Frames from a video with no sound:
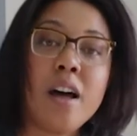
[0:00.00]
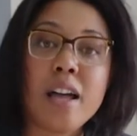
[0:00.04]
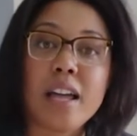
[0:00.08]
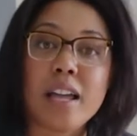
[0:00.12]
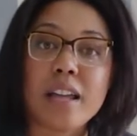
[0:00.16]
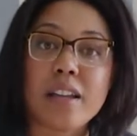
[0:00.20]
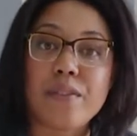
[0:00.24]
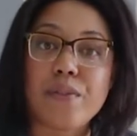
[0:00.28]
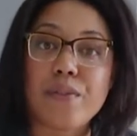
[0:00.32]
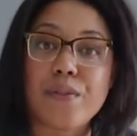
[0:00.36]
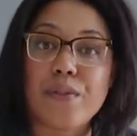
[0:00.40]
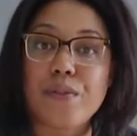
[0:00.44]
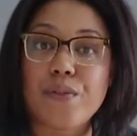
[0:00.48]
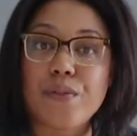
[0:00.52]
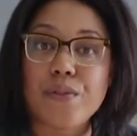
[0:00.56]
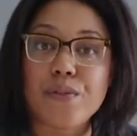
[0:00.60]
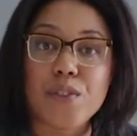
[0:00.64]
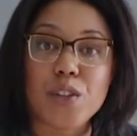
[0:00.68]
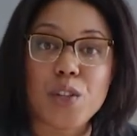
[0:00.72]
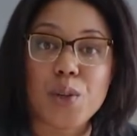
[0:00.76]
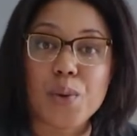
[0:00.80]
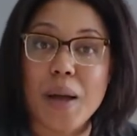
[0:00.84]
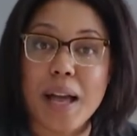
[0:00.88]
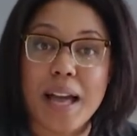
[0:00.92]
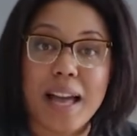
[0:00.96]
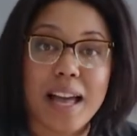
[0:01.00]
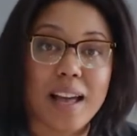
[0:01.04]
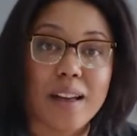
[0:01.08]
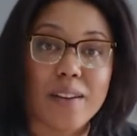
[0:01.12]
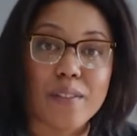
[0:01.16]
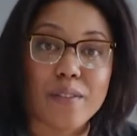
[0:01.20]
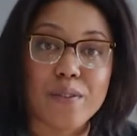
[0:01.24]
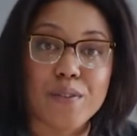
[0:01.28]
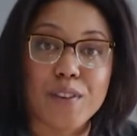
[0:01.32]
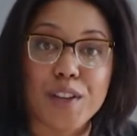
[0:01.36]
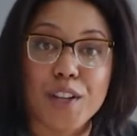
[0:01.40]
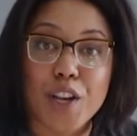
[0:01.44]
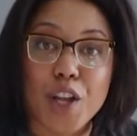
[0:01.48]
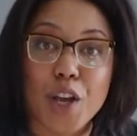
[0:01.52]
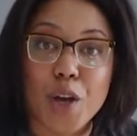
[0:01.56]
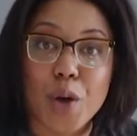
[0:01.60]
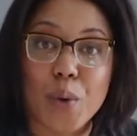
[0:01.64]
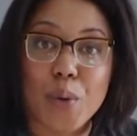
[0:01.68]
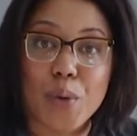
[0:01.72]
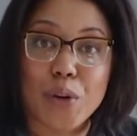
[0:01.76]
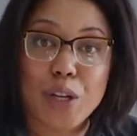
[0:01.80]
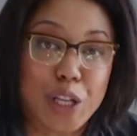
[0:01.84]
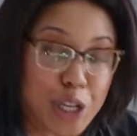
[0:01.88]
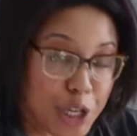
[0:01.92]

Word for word: If you have, you know,